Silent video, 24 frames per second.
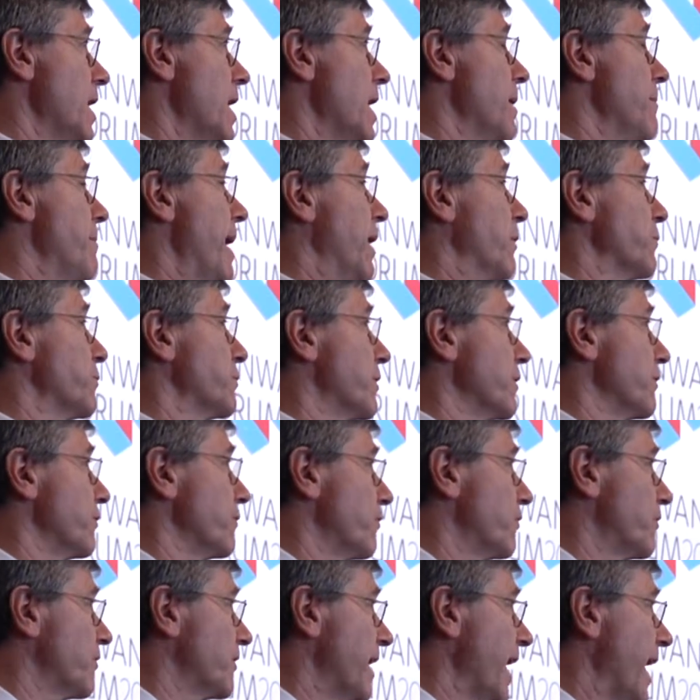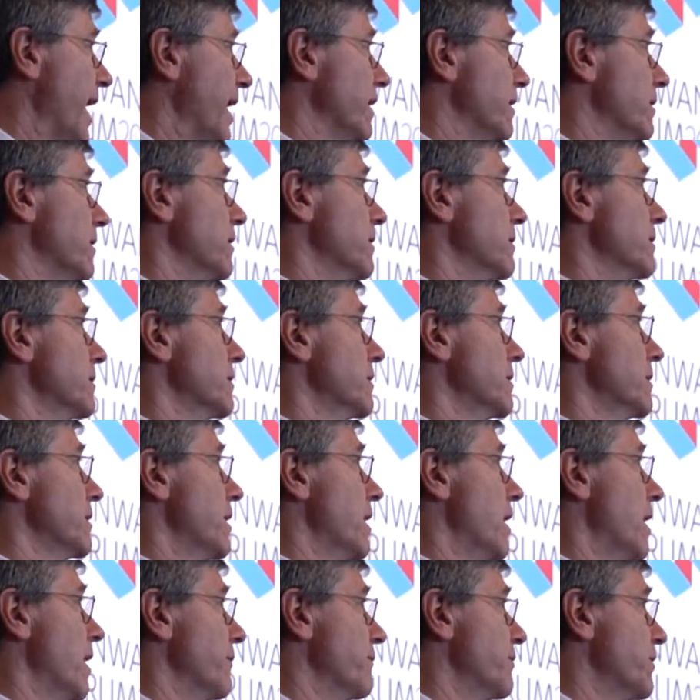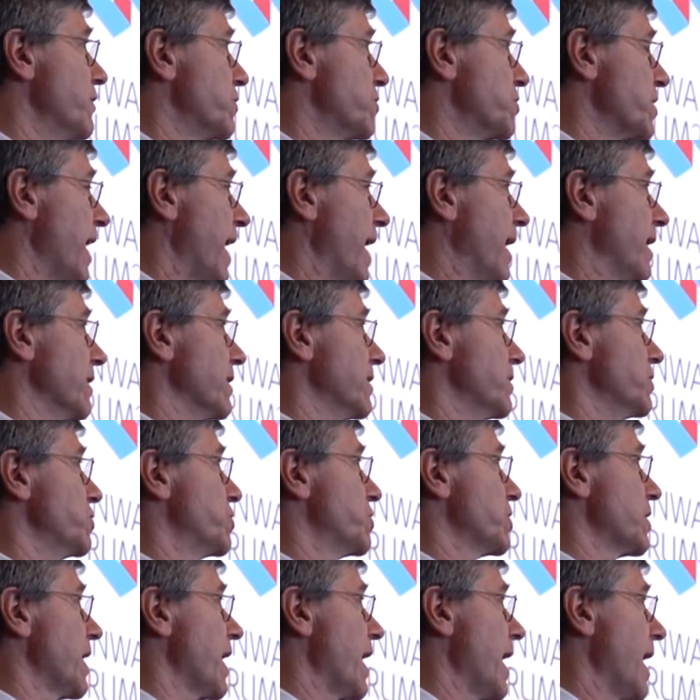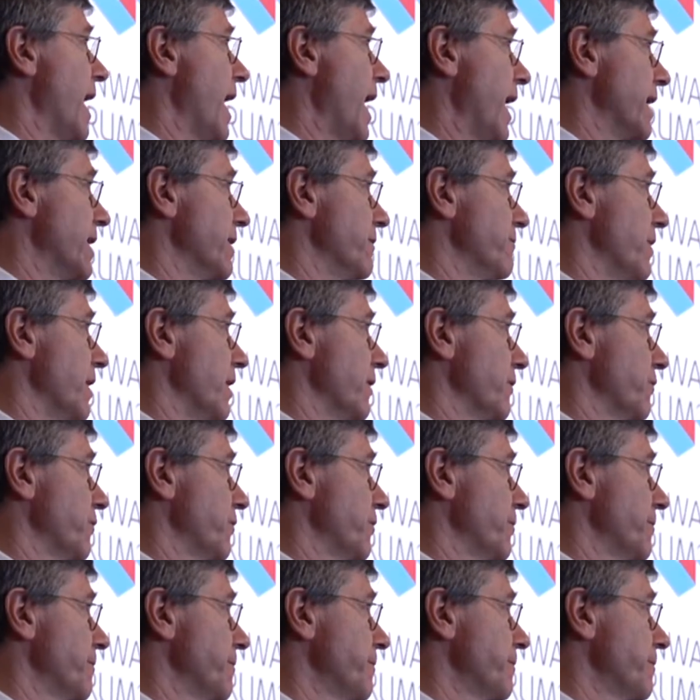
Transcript: about the scale of the challenge ahead of us.